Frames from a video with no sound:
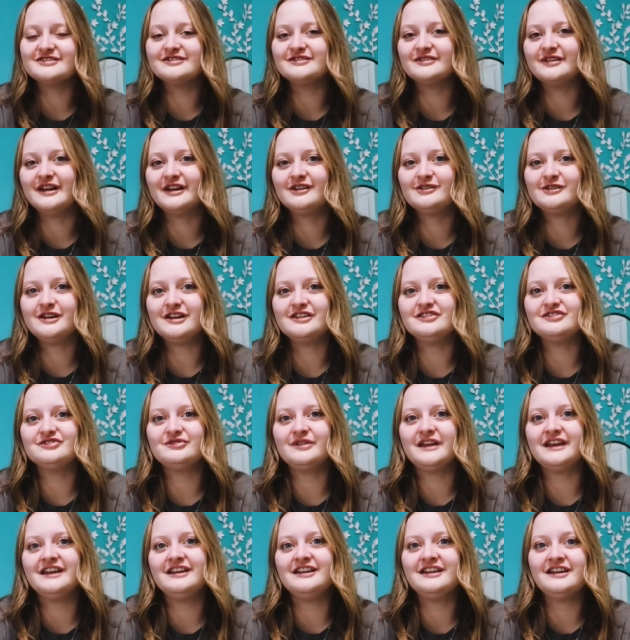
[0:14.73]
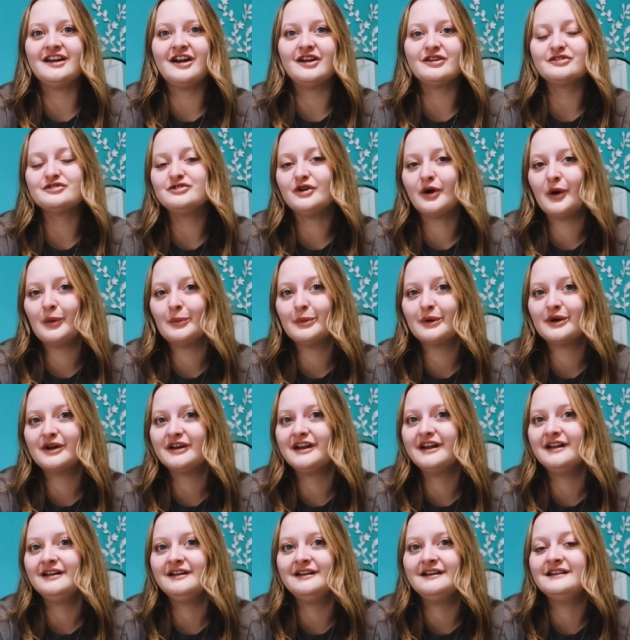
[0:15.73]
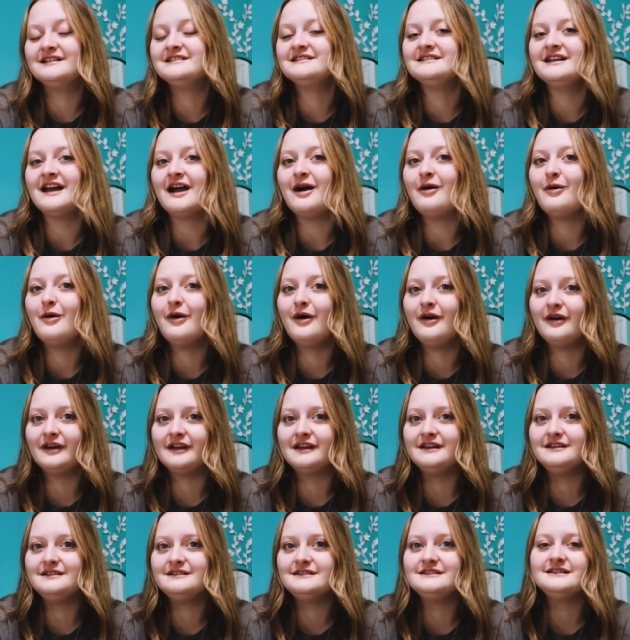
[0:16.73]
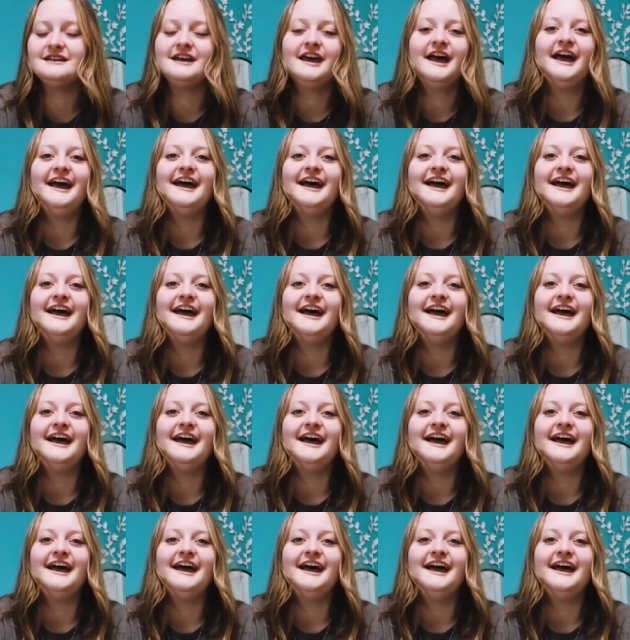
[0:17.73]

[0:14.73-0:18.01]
So I graduate in October and it is now August.